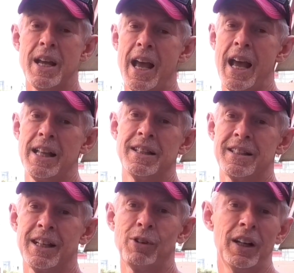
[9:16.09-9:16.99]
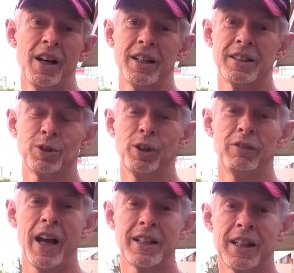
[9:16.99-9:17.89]
and cigarette lighters sort
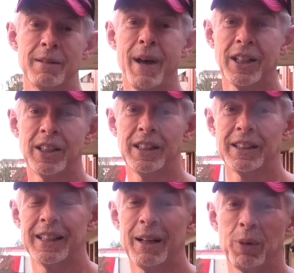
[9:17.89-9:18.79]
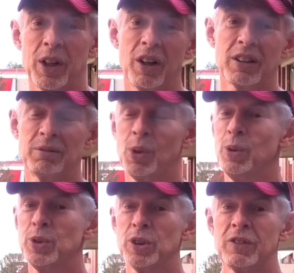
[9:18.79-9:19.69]
of outdid the matches, and then we got
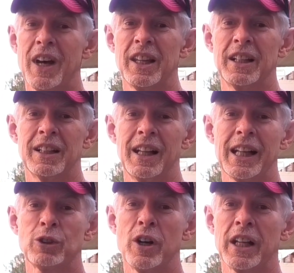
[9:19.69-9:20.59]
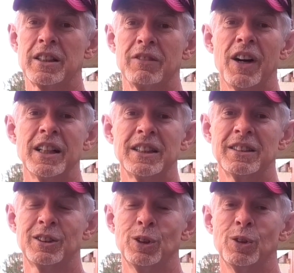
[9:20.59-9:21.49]
all sorts of other electronic
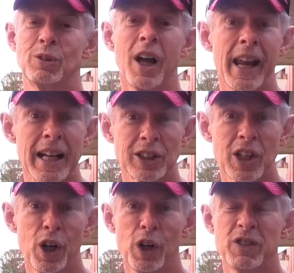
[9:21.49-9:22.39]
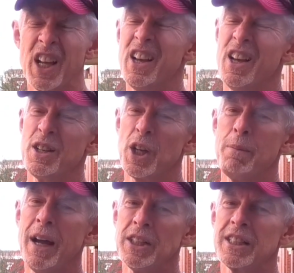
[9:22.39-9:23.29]
devices to light our stoves. So
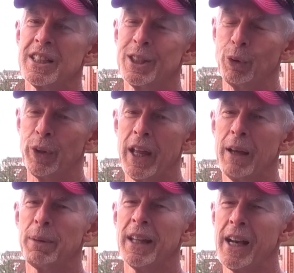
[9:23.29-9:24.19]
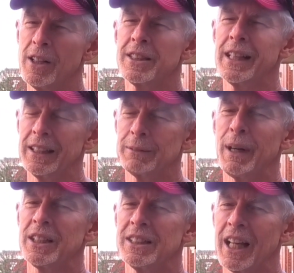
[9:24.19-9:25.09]
matches are still there, but they don't sell as
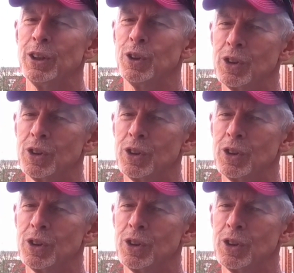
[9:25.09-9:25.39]
much as they used